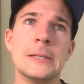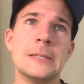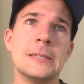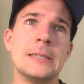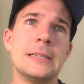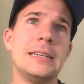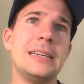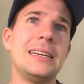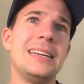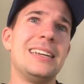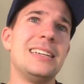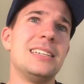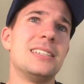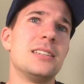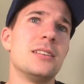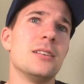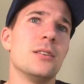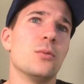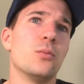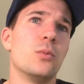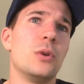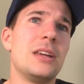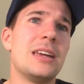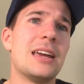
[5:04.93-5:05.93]
is
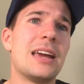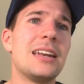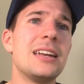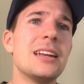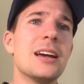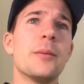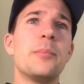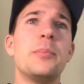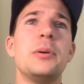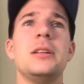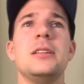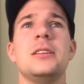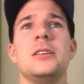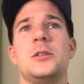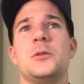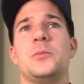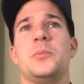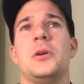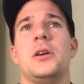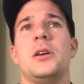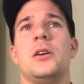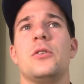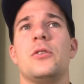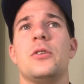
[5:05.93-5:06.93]
that we end up in this
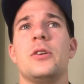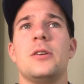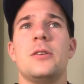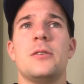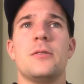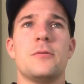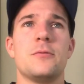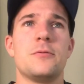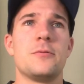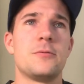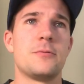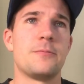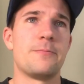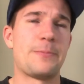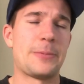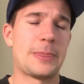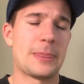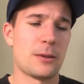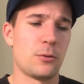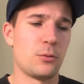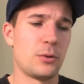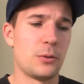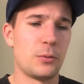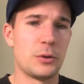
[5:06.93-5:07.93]
period of
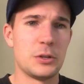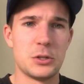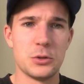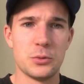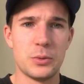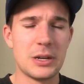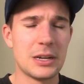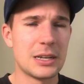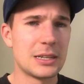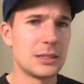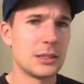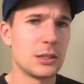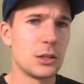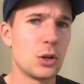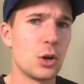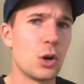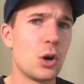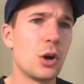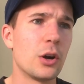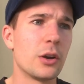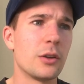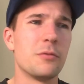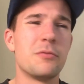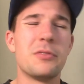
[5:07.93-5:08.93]
we're doing a
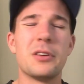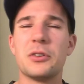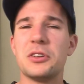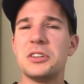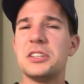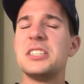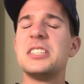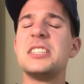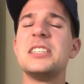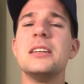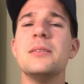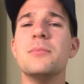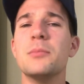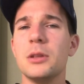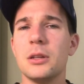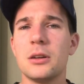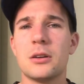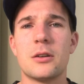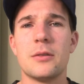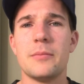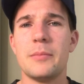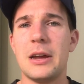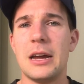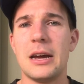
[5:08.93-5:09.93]
lot of very
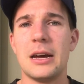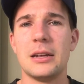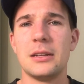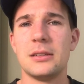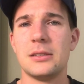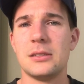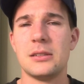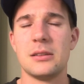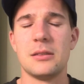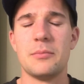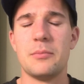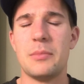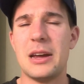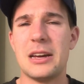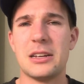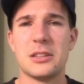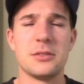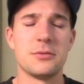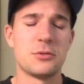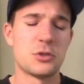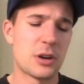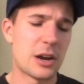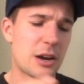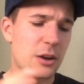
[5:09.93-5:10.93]
similar amounts
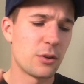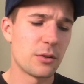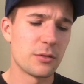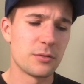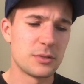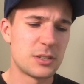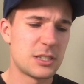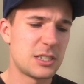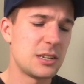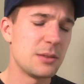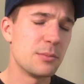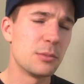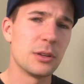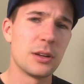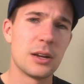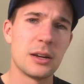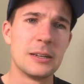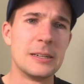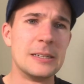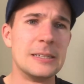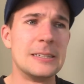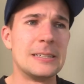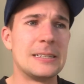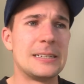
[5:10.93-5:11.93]
of training, or
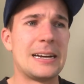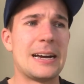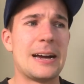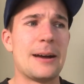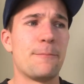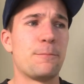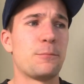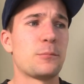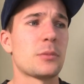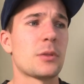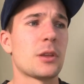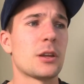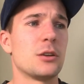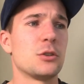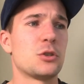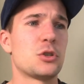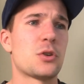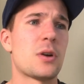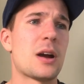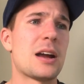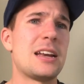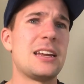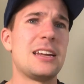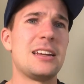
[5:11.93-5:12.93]
similar
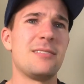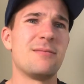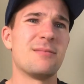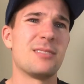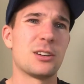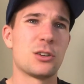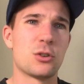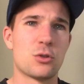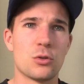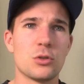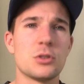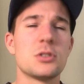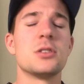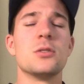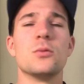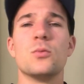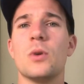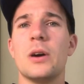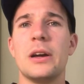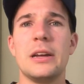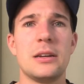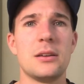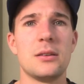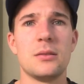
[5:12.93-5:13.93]
training across the
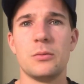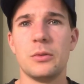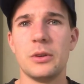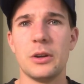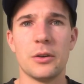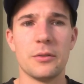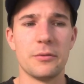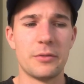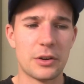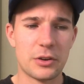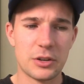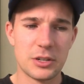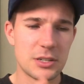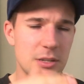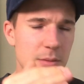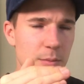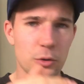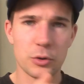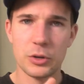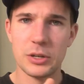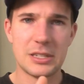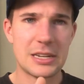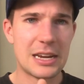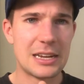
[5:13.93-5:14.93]
week. We got very
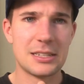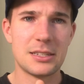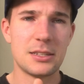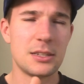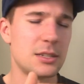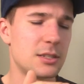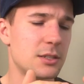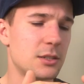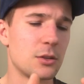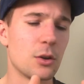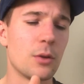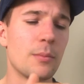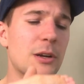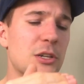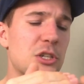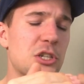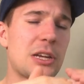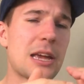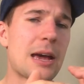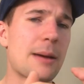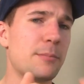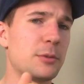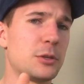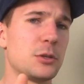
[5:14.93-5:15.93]
similar intensities. There's not much
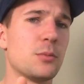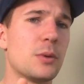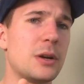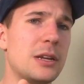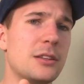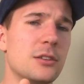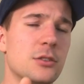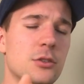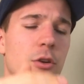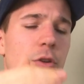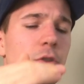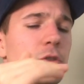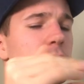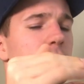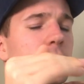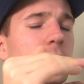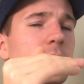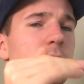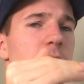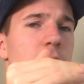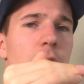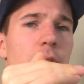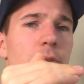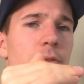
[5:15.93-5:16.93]
gap between the zone two
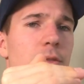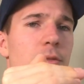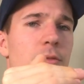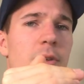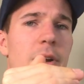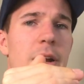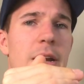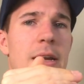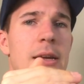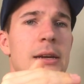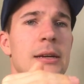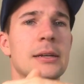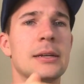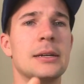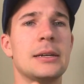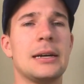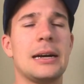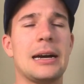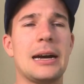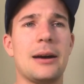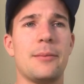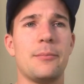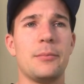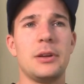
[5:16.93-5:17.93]
and zone three.
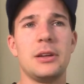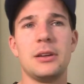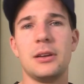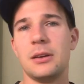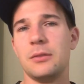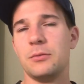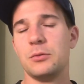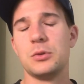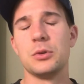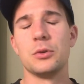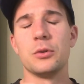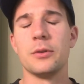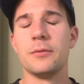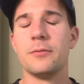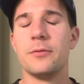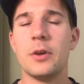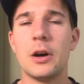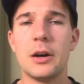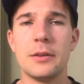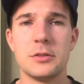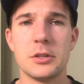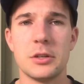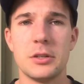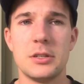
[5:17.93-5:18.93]
If we're talking
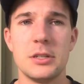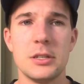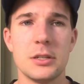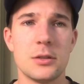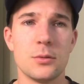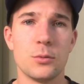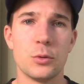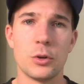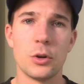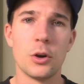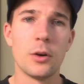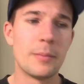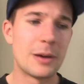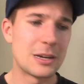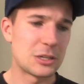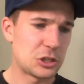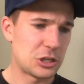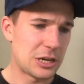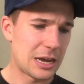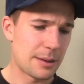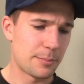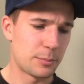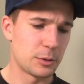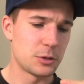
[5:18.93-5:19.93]
five zone system, we're not
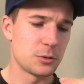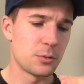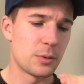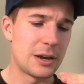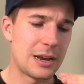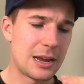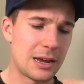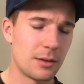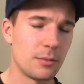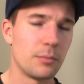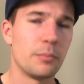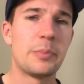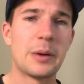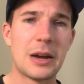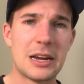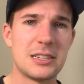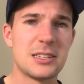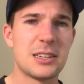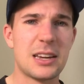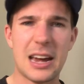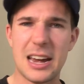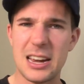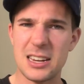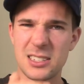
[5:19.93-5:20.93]
much gap between our
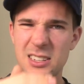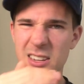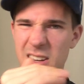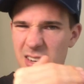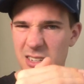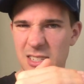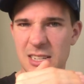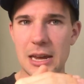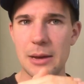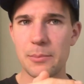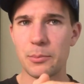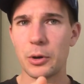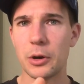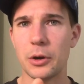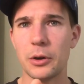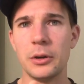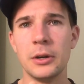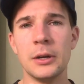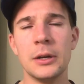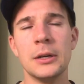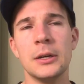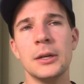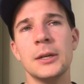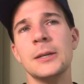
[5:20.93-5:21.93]
base Ks and our tempo.
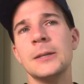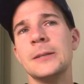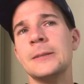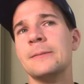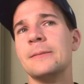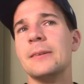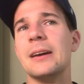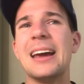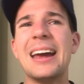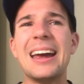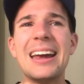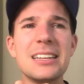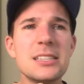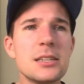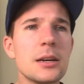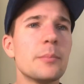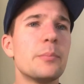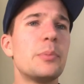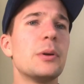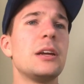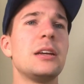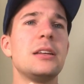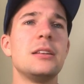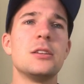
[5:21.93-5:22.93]
End
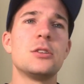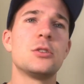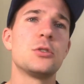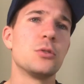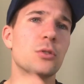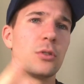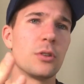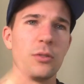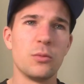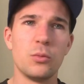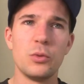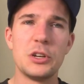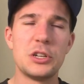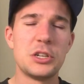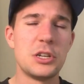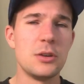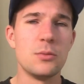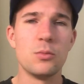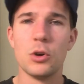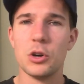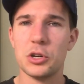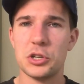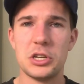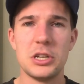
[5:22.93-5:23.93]
up being this sort of
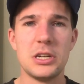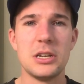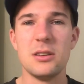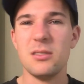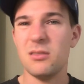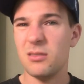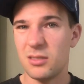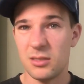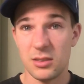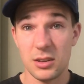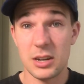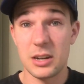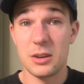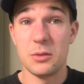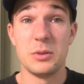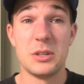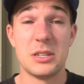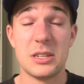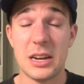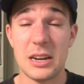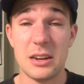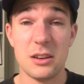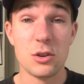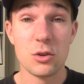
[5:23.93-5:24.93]
wishy-washy, like we
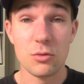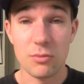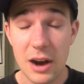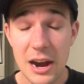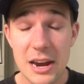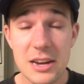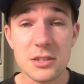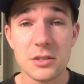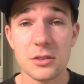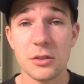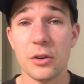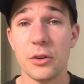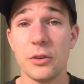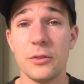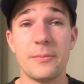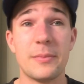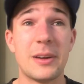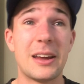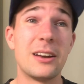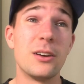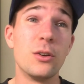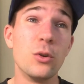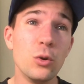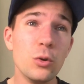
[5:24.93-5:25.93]
say, gray zone,
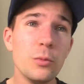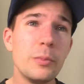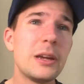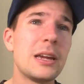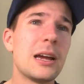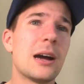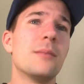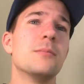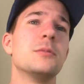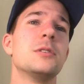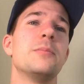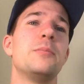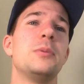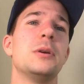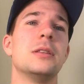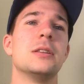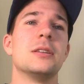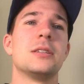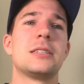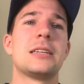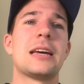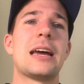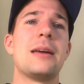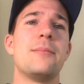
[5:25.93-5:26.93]
and it all becomes a bit
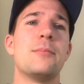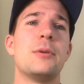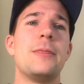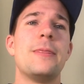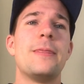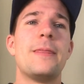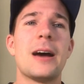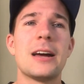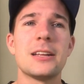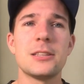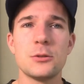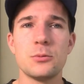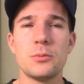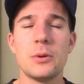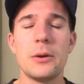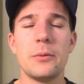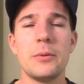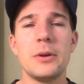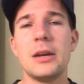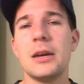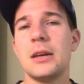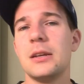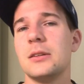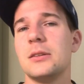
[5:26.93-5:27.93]
the same. And that's where
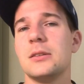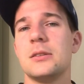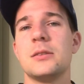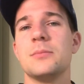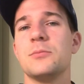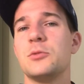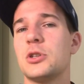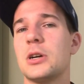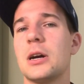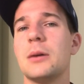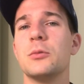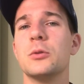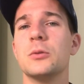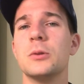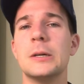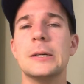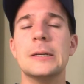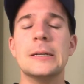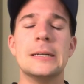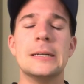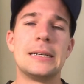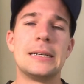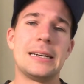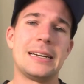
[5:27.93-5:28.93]
we get into some trouble
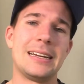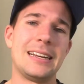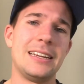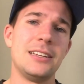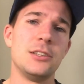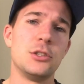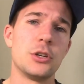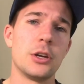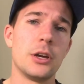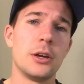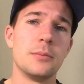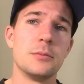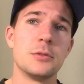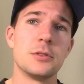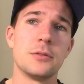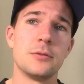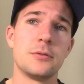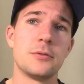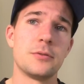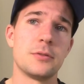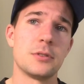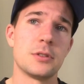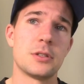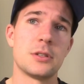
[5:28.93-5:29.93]
in terms
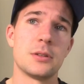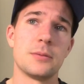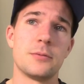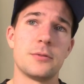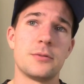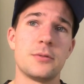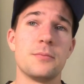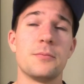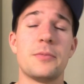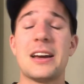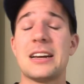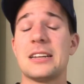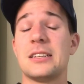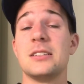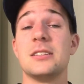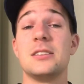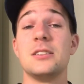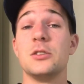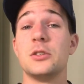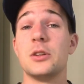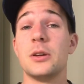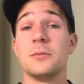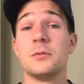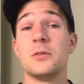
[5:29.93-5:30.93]
of some factors,
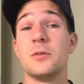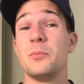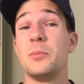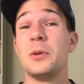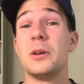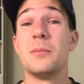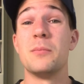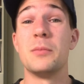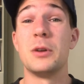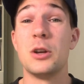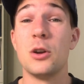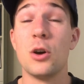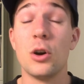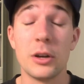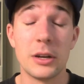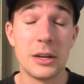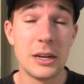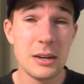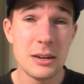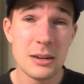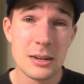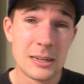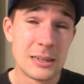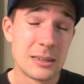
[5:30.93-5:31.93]
in terms of a bit of
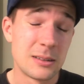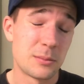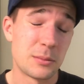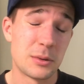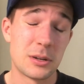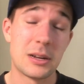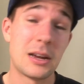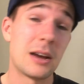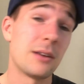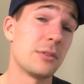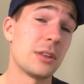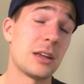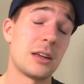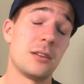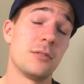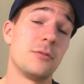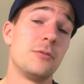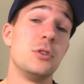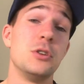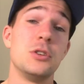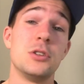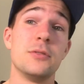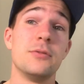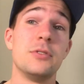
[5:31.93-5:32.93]
monotony. And we're gonna cover that in a
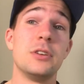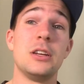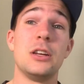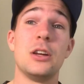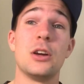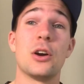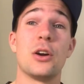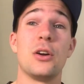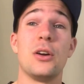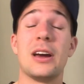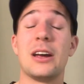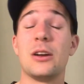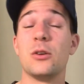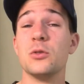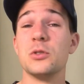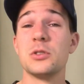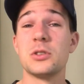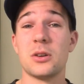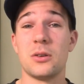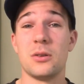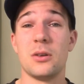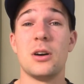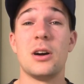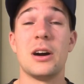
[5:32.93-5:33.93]
future video, and
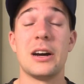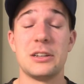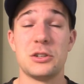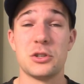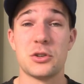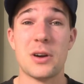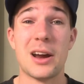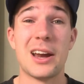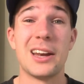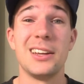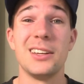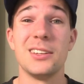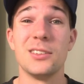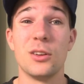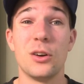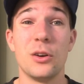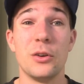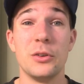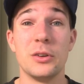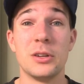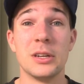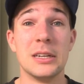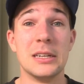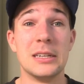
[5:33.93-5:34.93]
also a high training
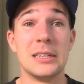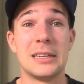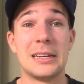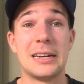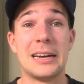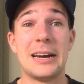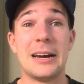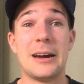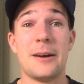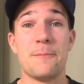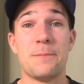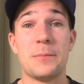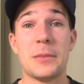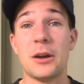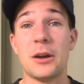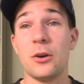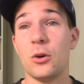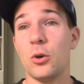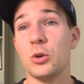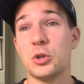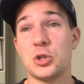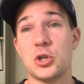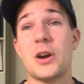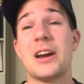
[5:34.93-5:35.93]
load
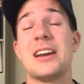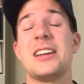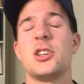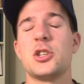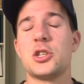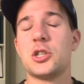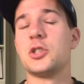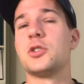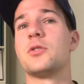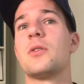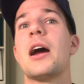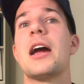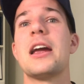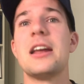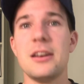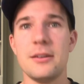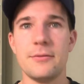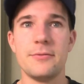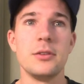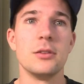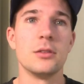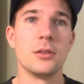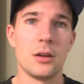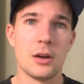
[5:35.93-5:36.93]
or training strain,
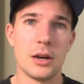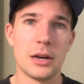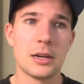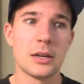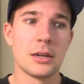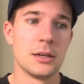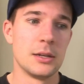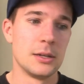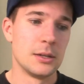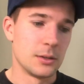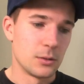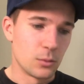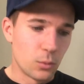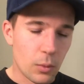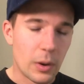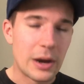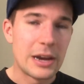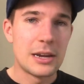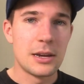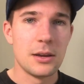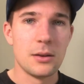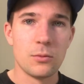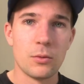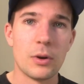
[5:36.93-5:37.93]
if you like,
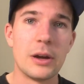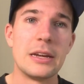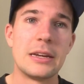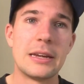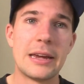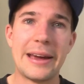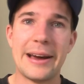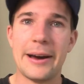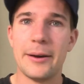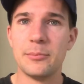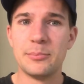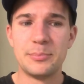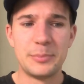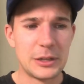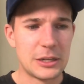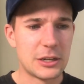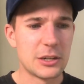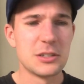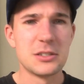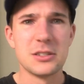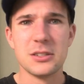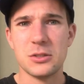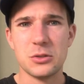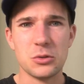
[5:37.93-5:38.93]
week in, week out,
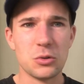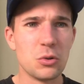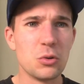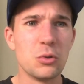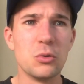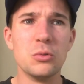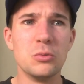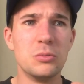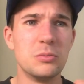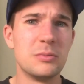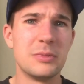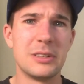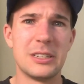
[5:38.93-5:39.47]
because it's all